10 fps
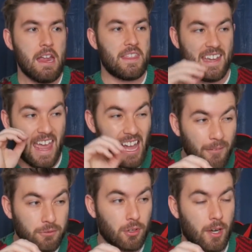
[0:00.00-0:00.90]
And then
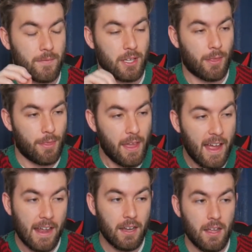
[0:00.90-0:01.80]
after I've done
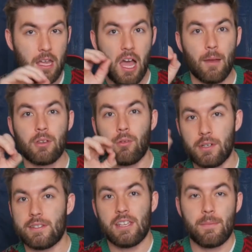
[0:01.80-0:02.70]
that, I'm going
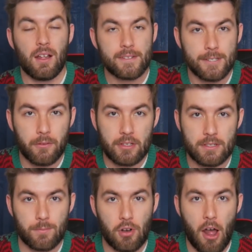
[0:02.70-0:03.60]
to see about solving
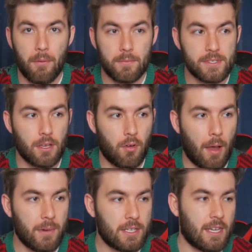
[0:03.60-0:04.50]
some problems. So
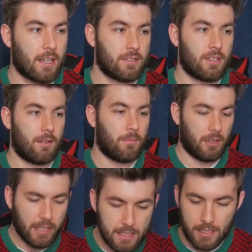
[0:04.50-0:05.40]
I'm going to take some
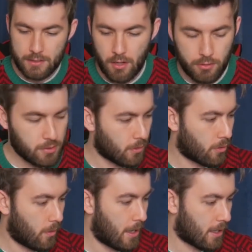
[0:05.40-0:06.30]
LaTeX notes real
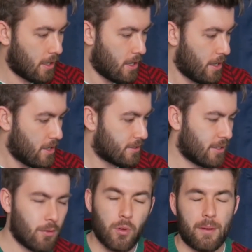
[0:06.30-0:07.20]
quick,
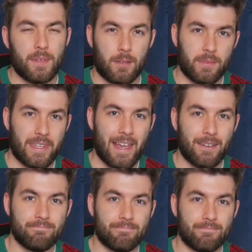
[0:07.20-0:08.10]
see you when I'm done with that.